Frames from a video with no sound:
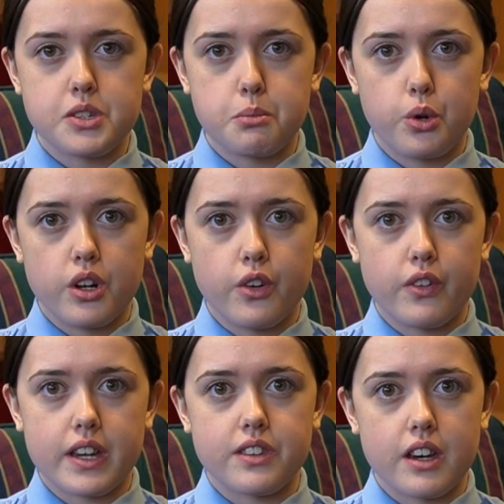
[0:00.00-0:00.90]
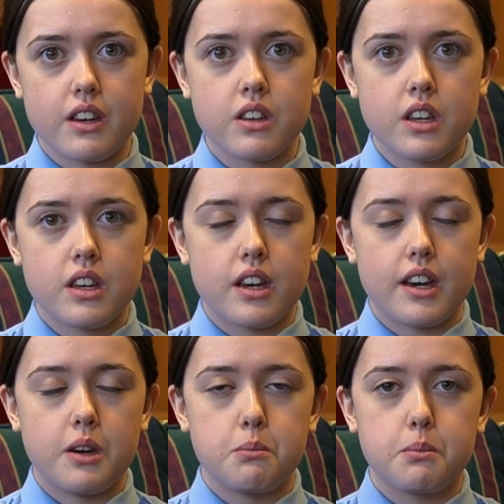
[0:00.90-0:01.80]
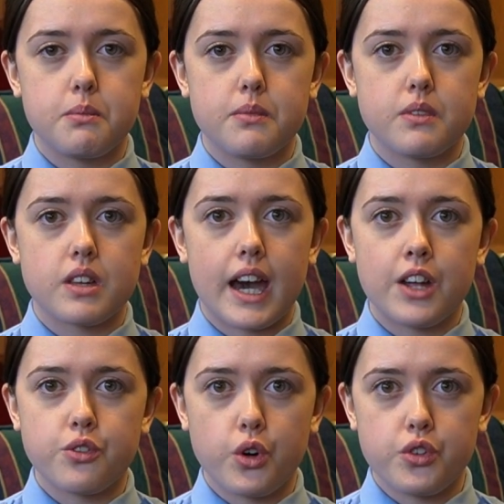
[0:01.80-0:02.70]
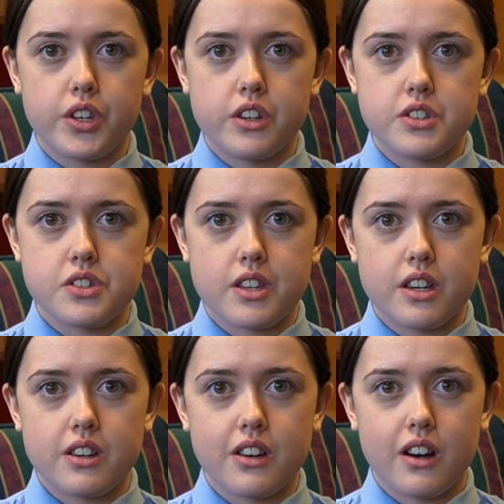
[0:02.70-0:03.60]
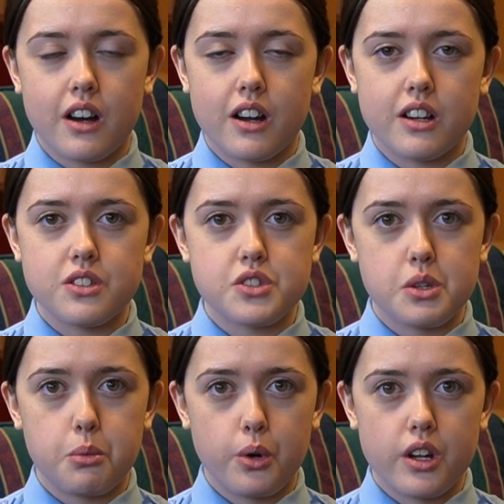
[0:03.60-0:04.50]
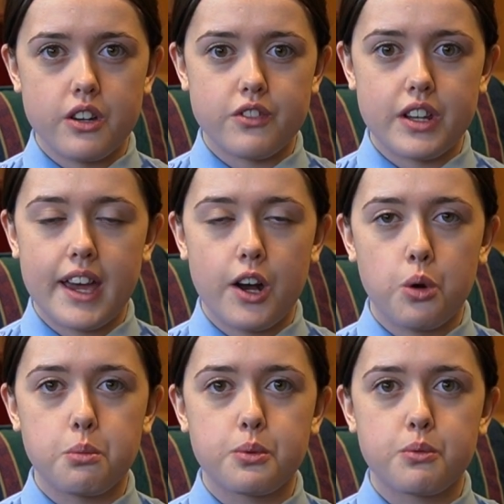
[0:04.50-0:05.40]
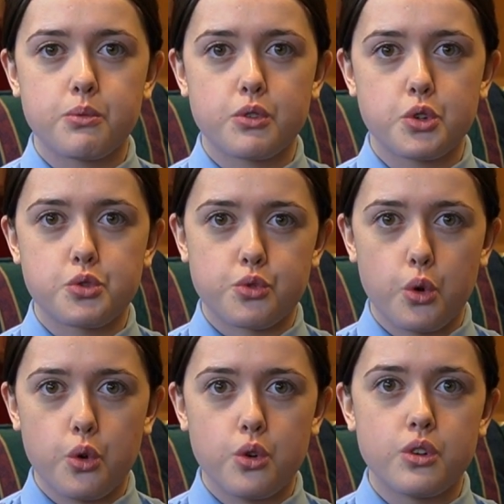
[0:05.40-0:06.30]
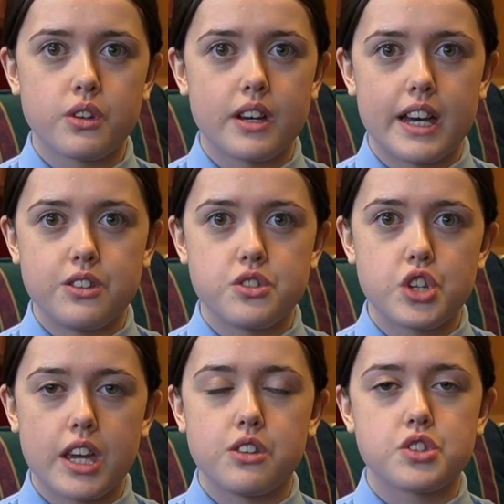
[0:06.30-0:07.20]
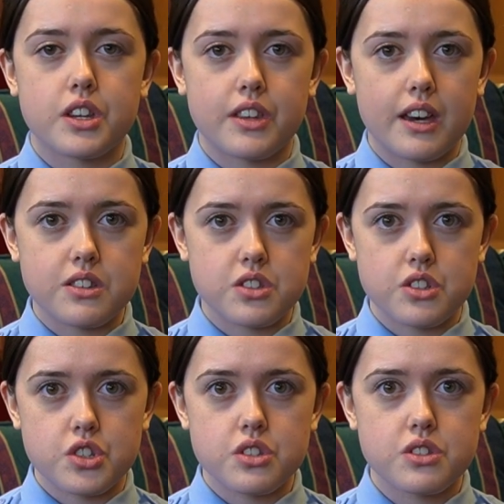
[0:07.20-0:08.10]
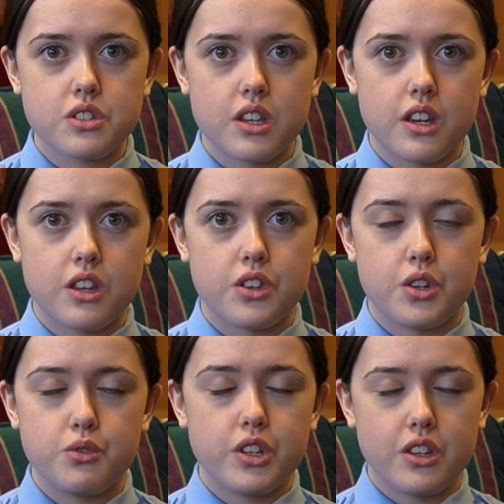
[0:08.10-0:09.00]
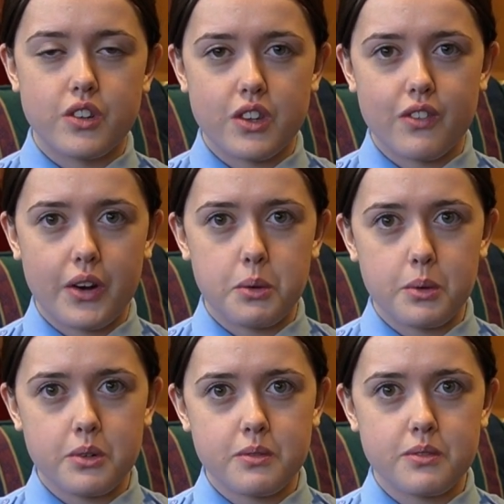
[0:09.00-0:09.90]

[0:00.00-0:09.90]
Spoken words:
supportive of a cadet. Adult volunteers that are supportive and help grow and change cadets are just, they're really, really valuable.